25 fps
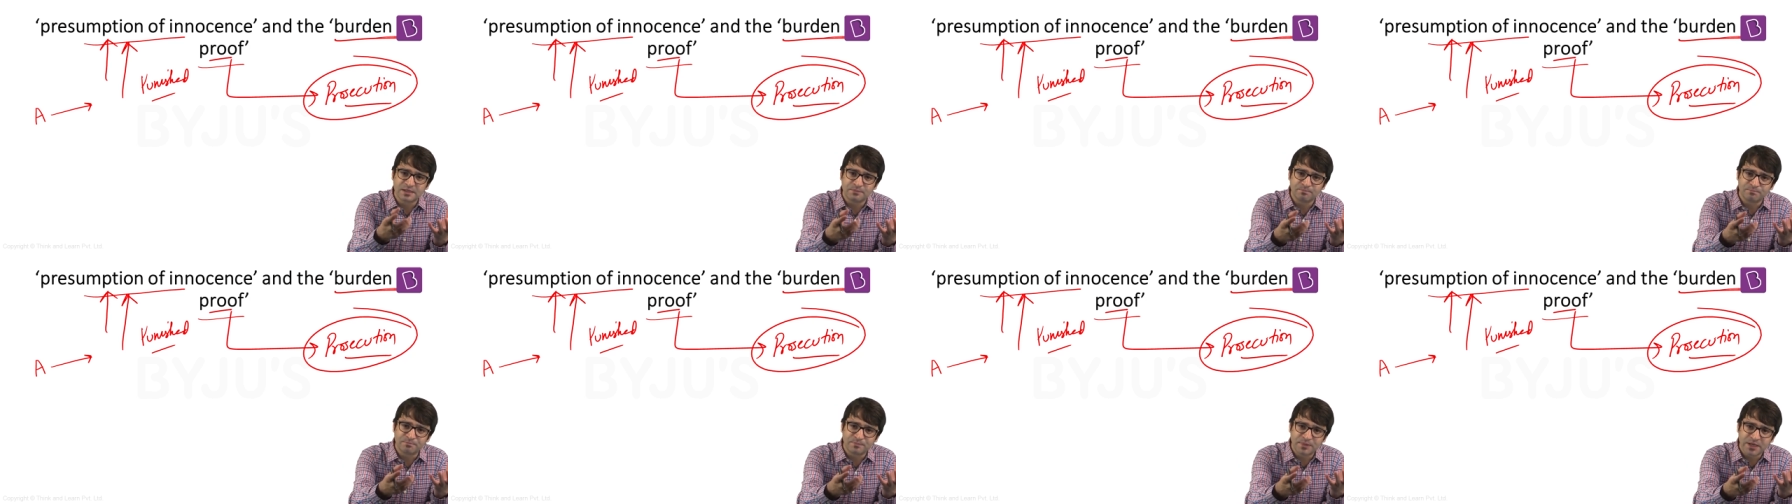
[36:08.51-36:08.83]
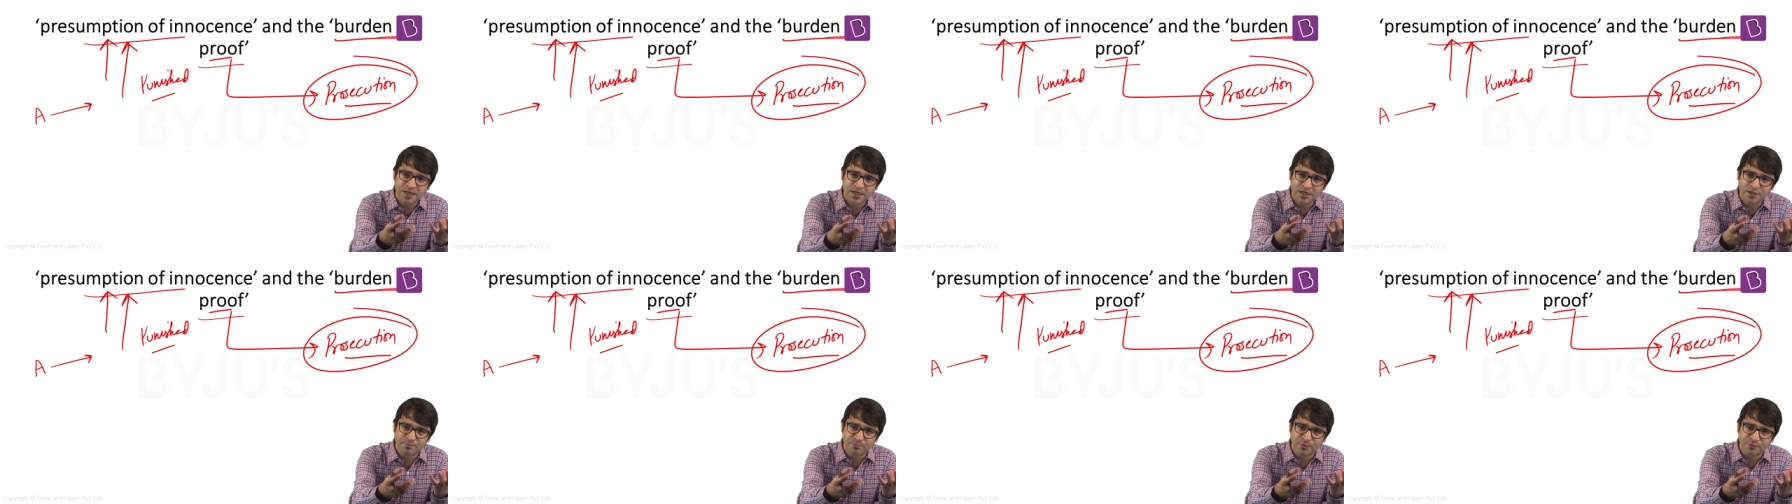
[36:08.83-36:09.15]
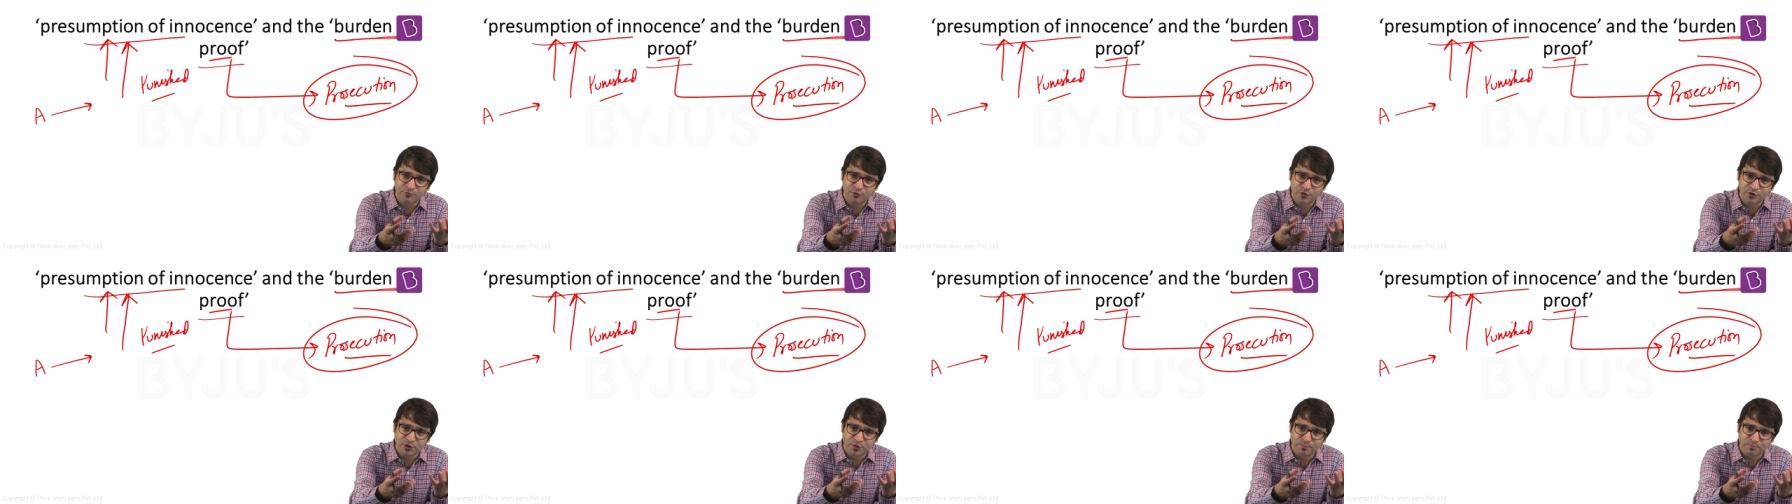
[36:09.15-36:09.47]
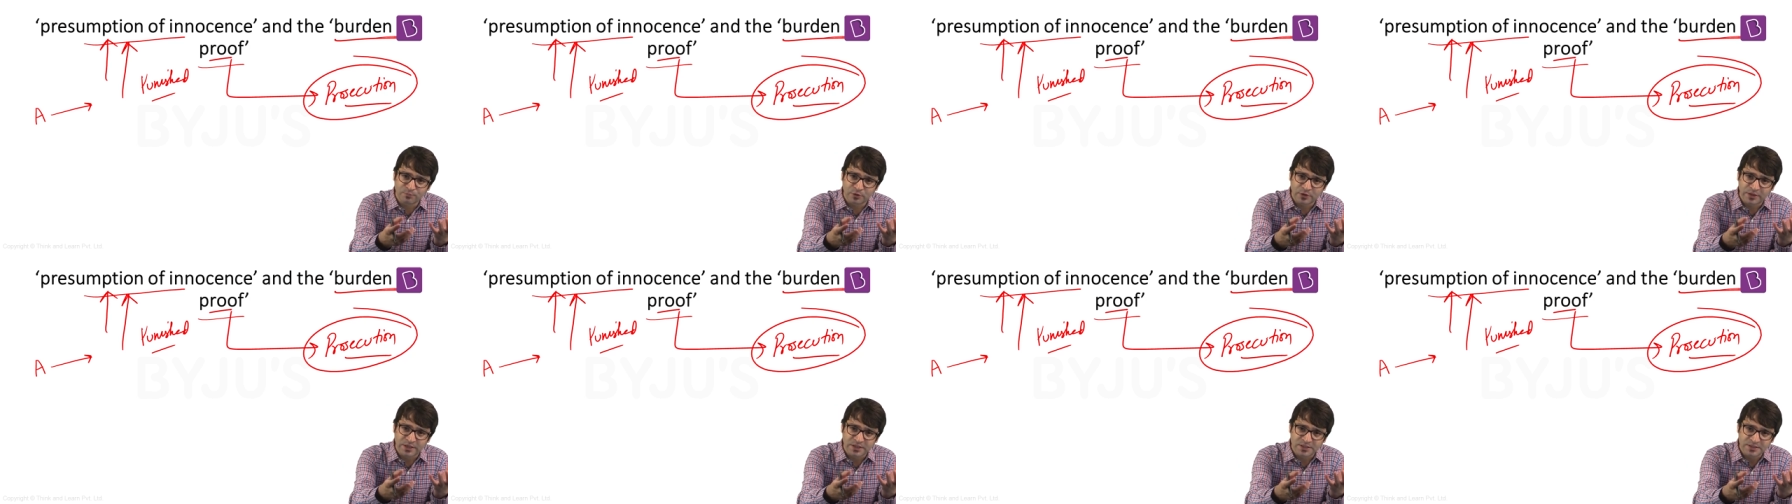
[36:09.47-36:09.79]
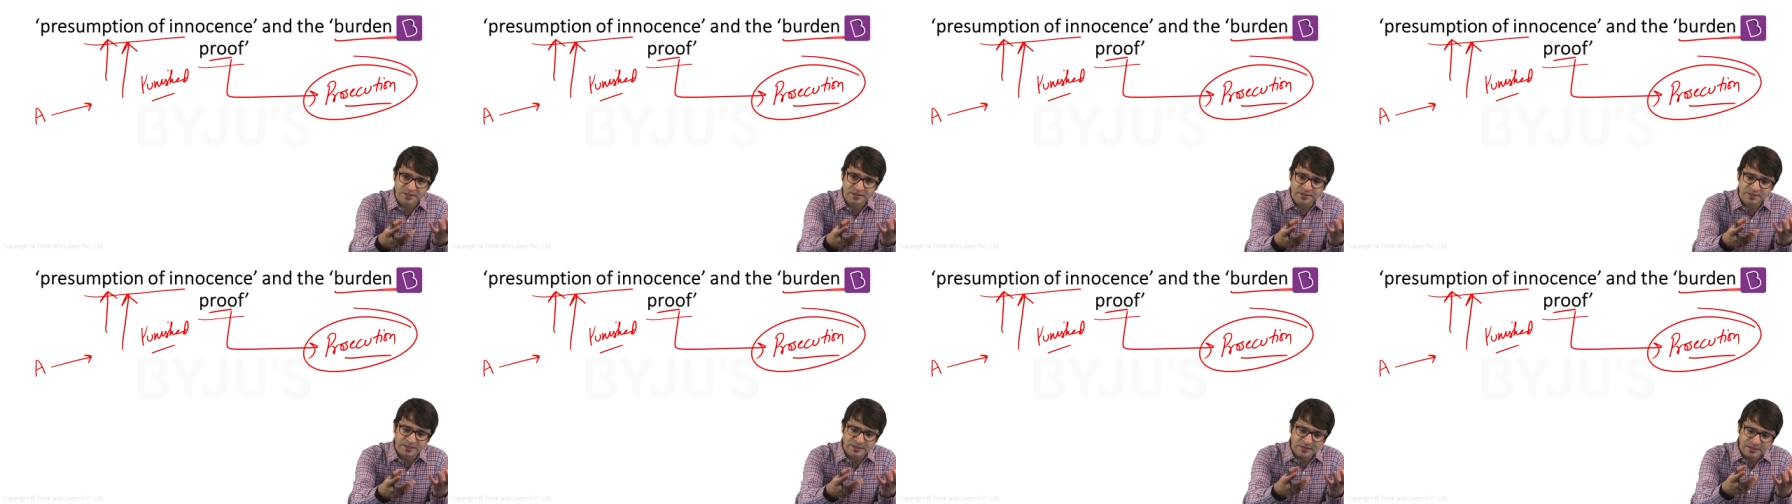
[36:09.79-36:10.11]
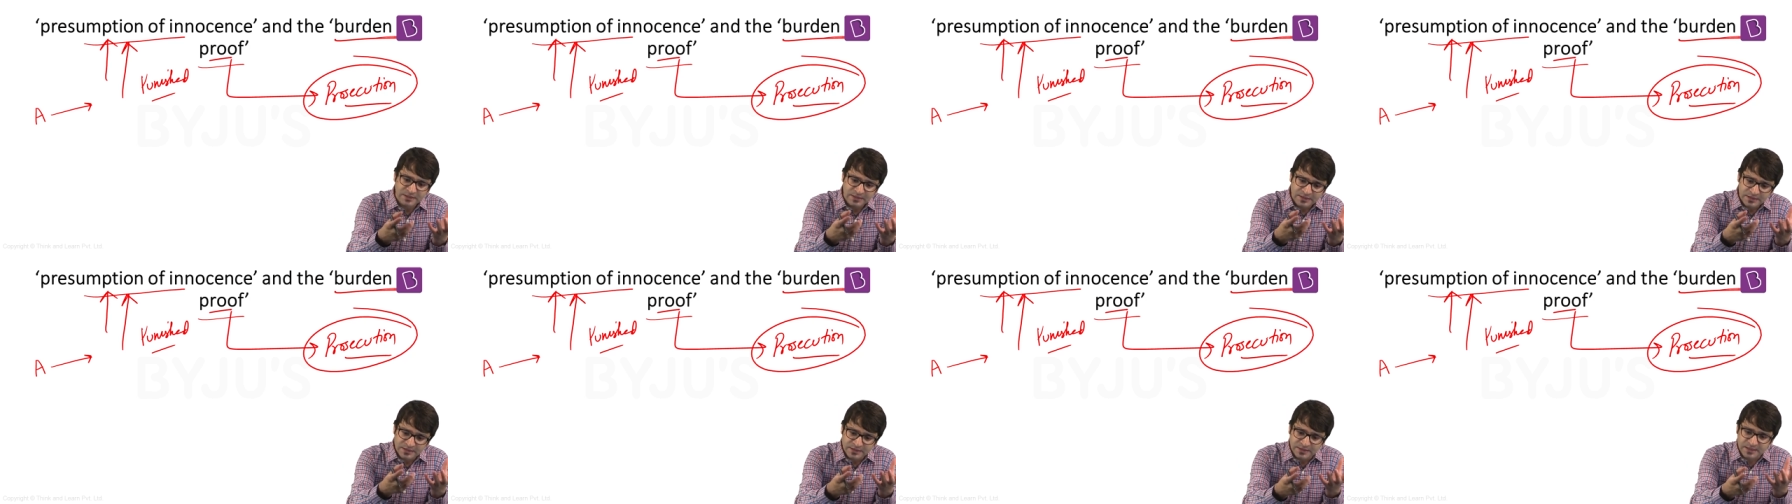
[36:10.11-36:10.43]
complaint before the police.
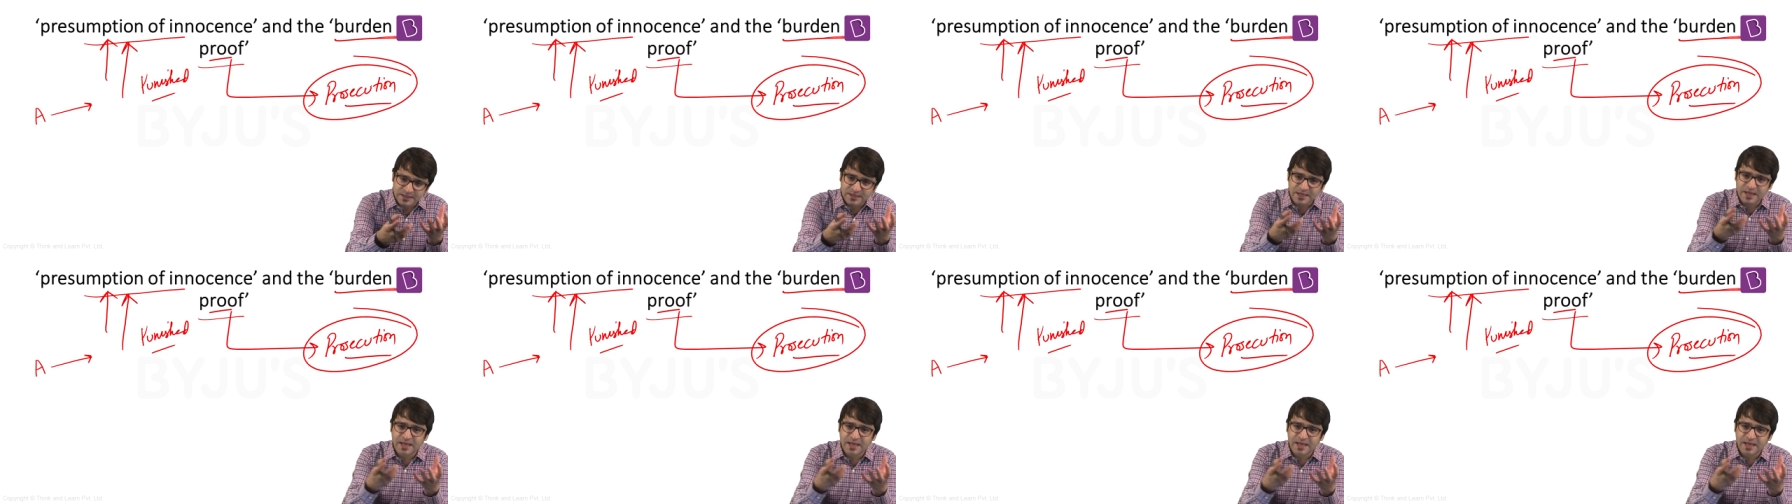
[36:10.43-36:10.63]
The